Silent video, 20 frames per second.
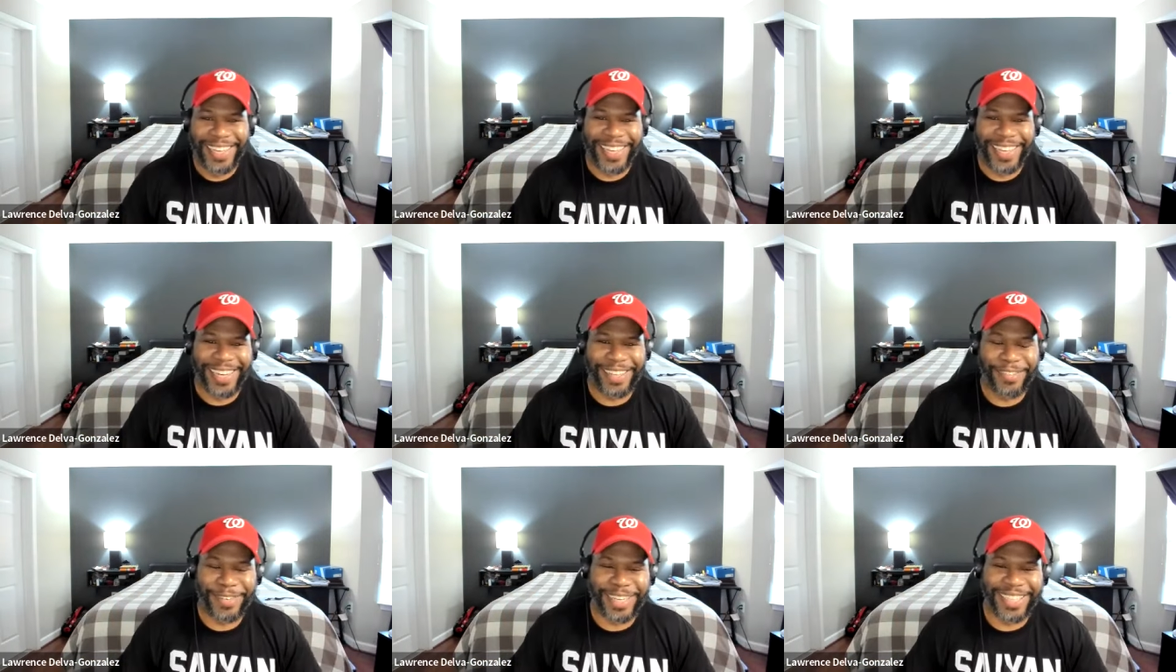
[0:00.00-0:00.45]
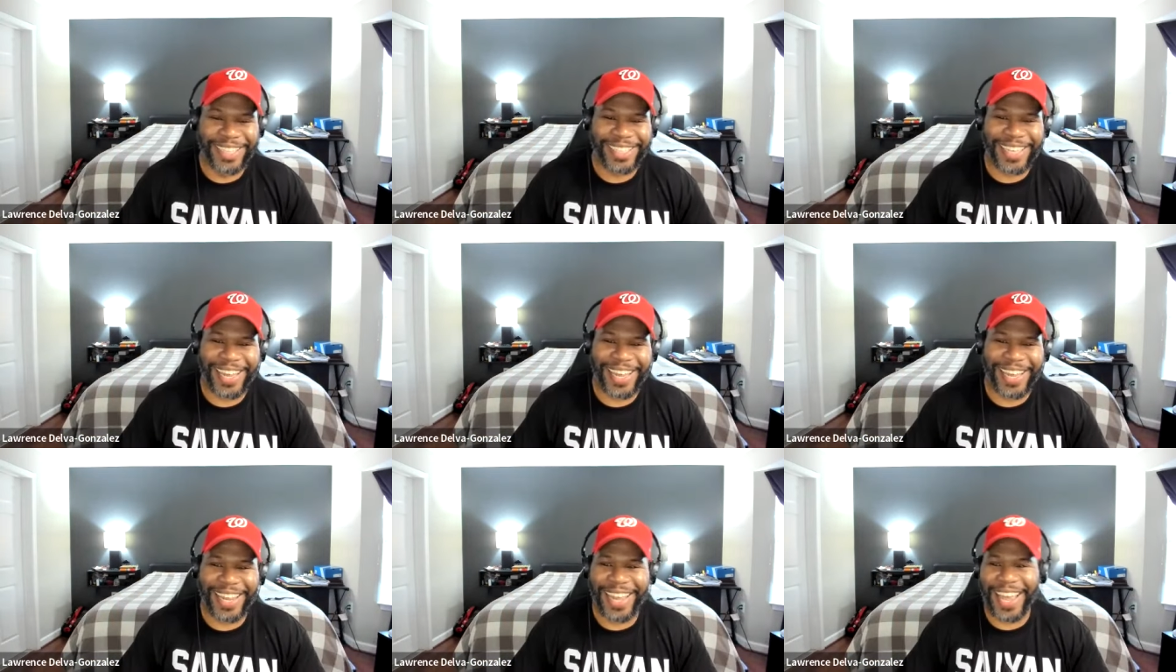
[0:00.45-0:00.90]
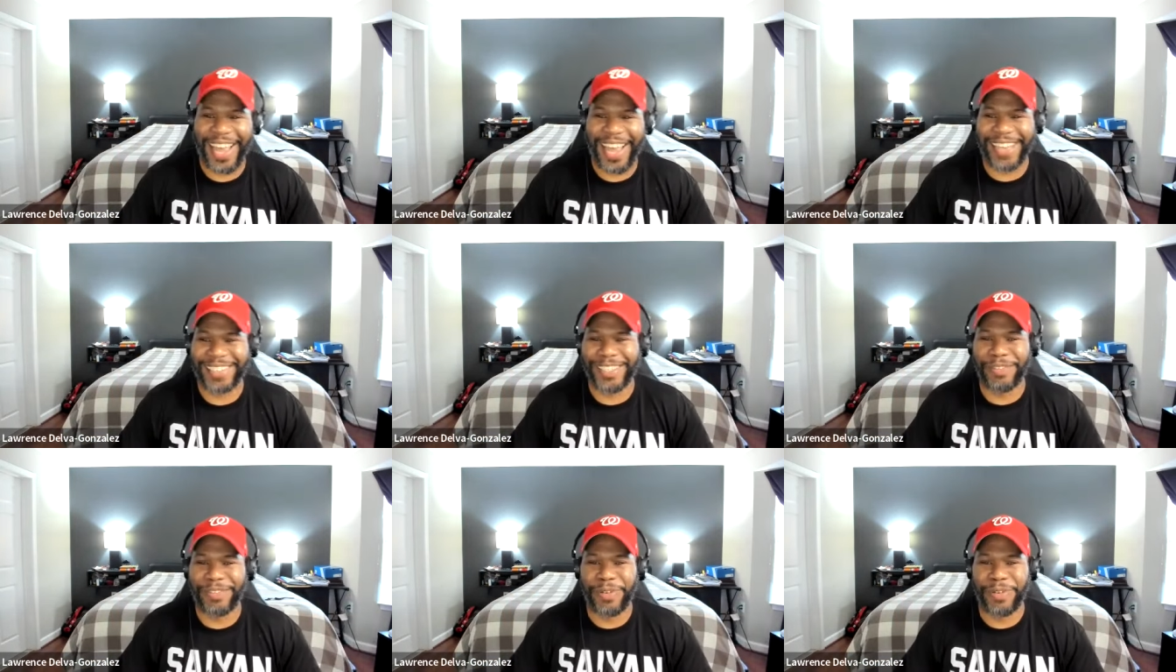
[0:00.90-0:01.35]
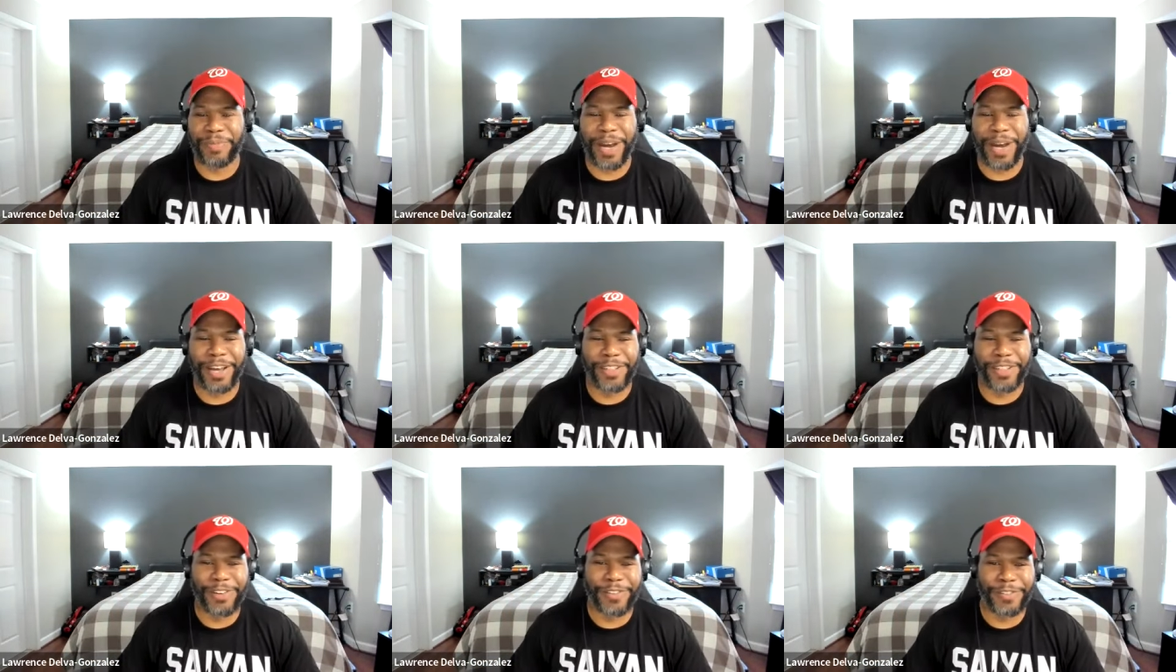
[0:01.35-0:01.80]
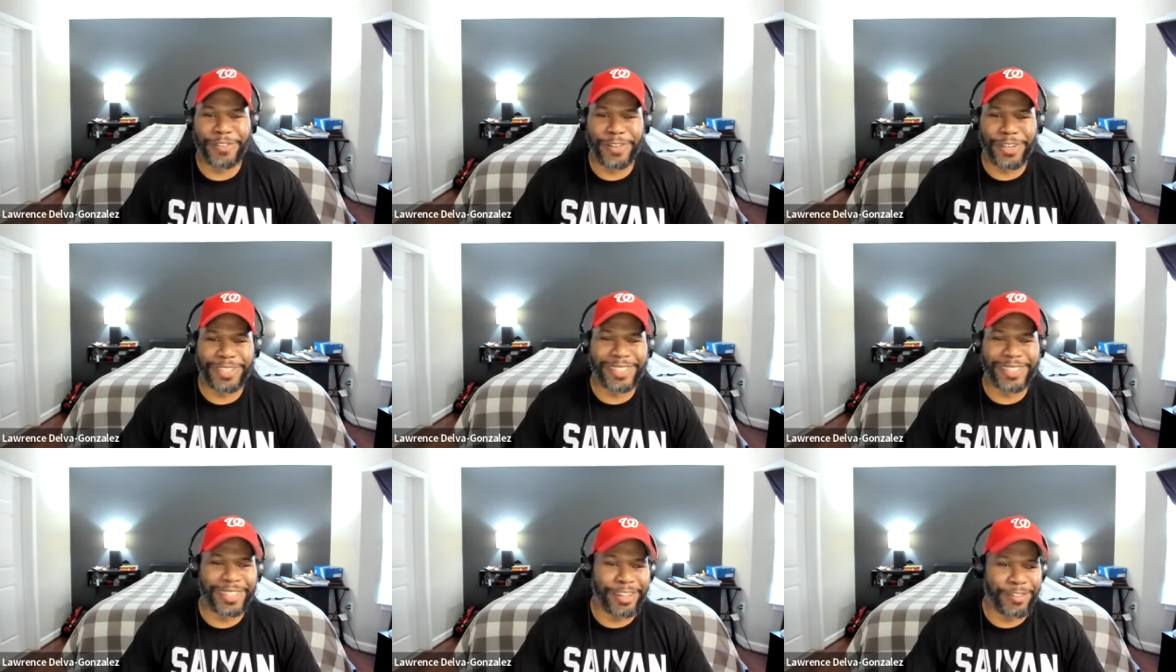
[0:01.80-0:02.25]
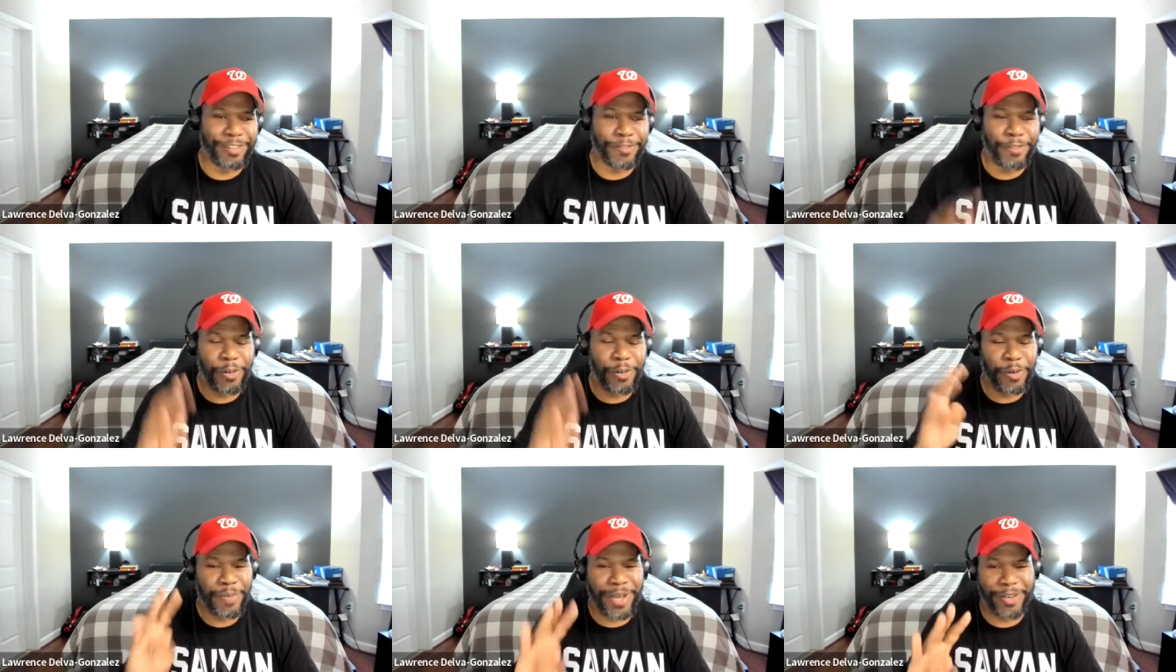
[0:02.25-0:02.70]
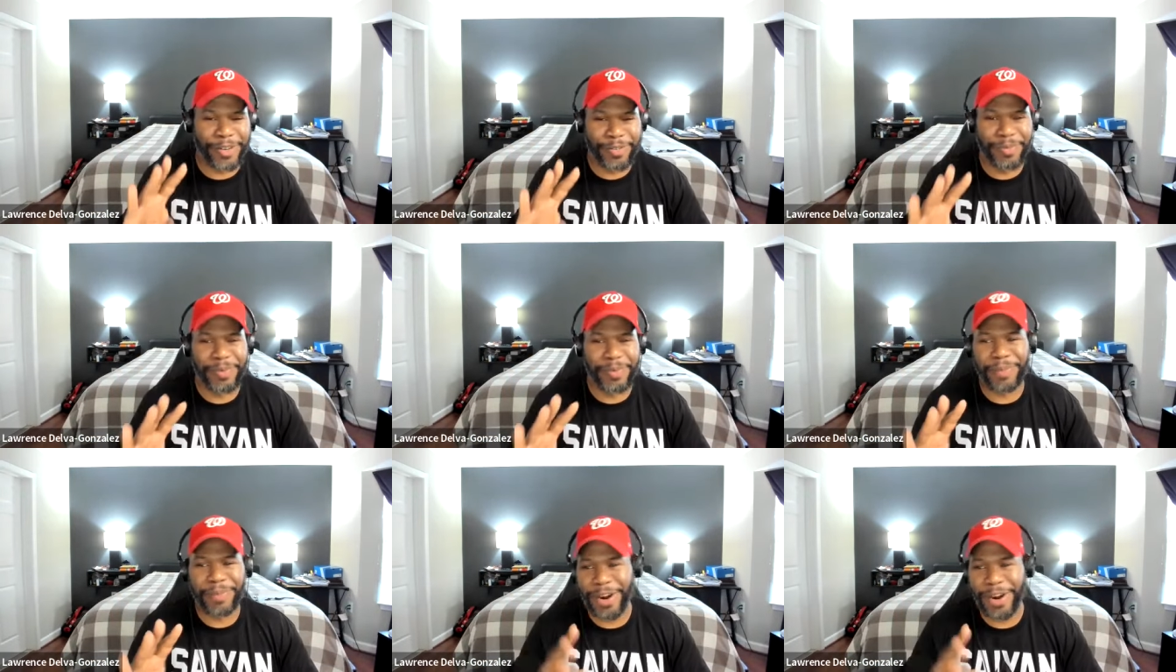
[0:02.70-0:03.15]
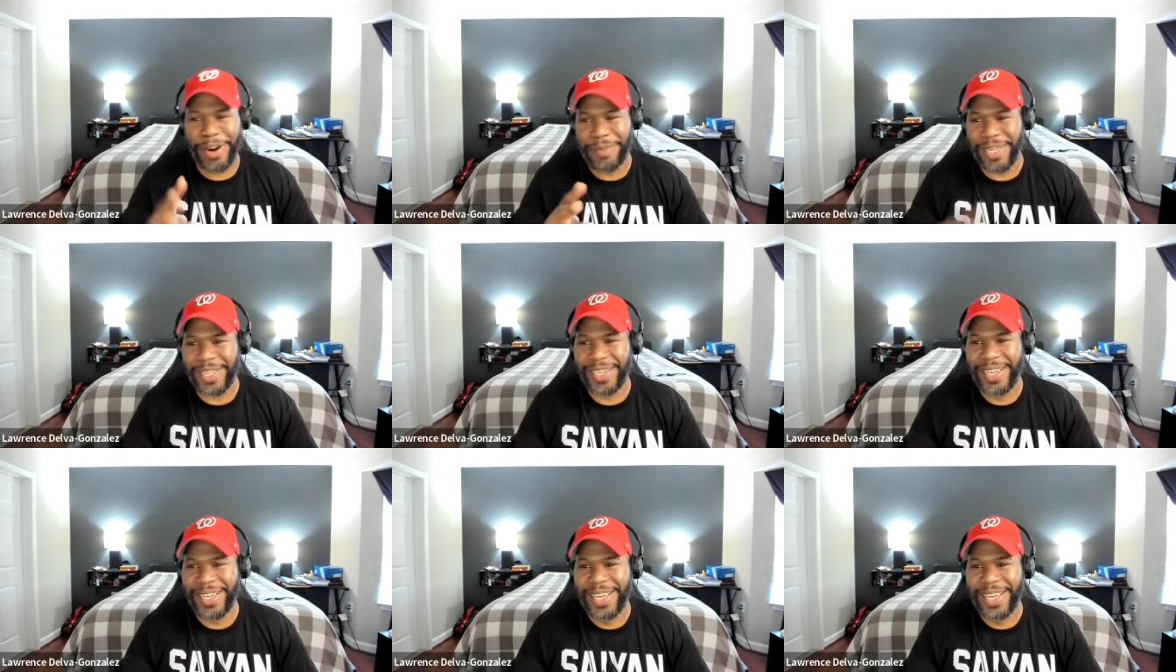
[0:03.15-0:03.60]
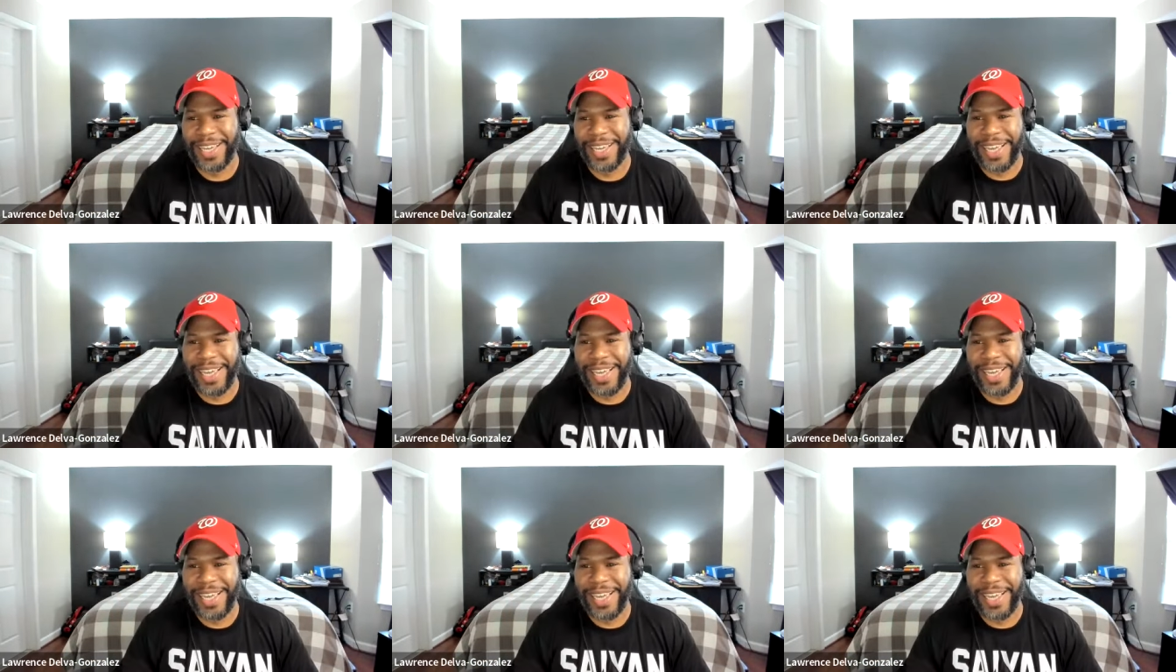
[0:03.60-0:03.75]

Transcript: yeah, living yeah. in Tallahassee with my other friends in a four bedroom apartment.